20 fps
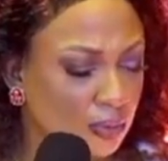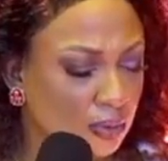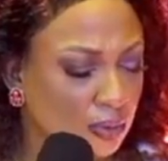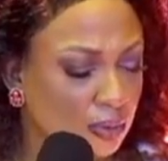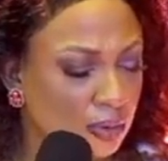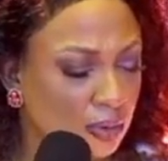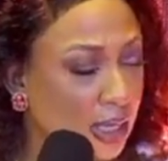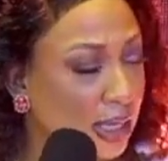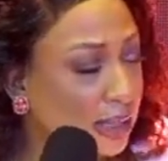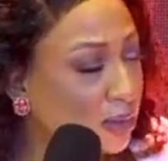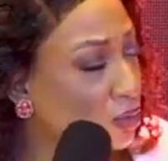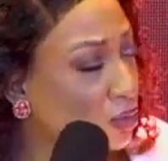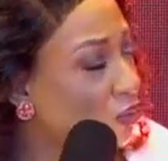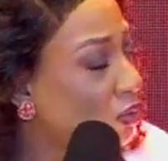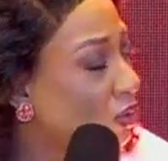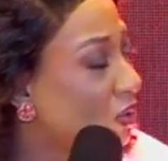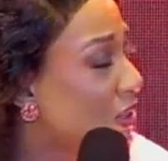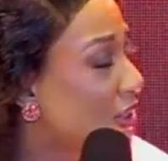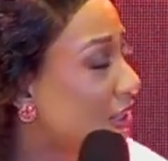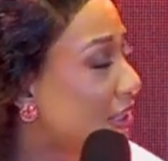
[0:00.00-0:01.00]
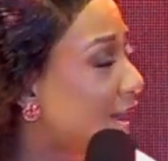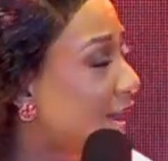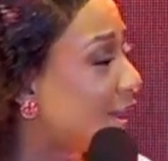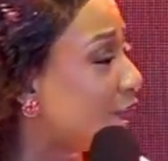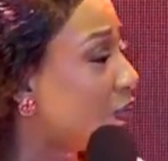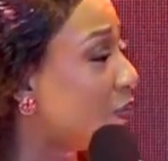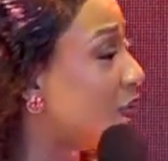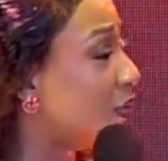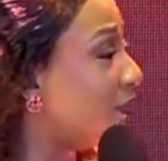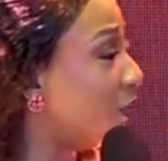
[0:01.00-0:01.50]
I don't want any form
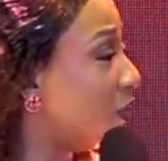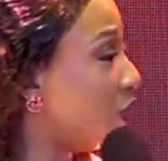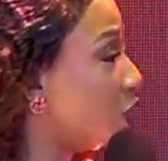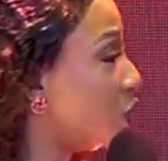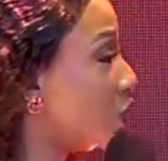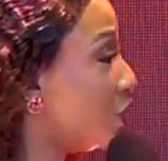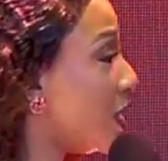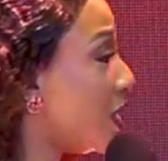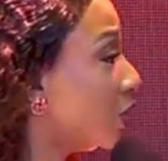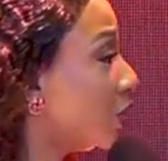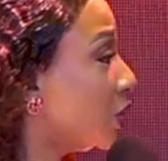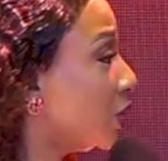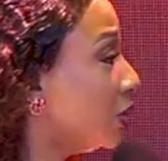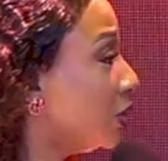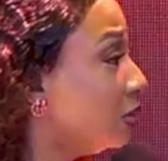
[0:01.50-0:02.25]
of distraction.